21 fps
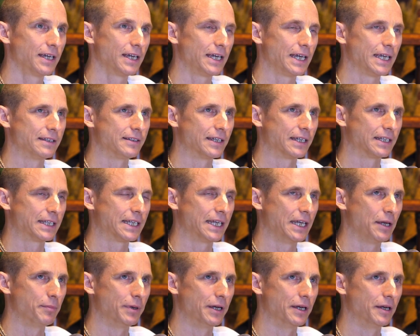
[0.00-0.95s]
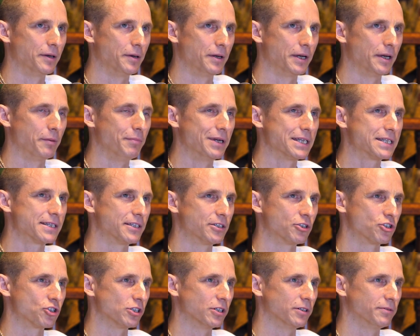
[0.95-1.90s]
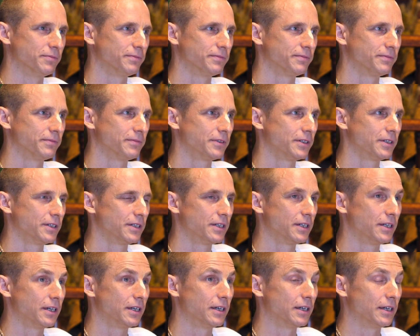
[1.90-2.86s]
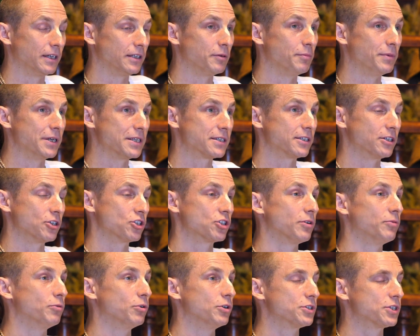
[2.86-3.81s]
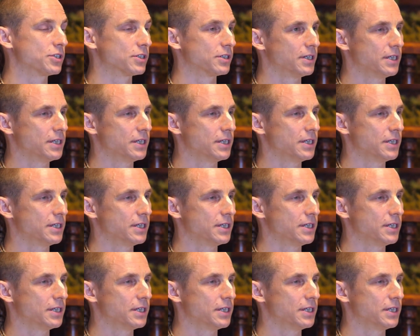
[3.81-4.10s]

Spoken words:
and then came a messenger, and the messenger was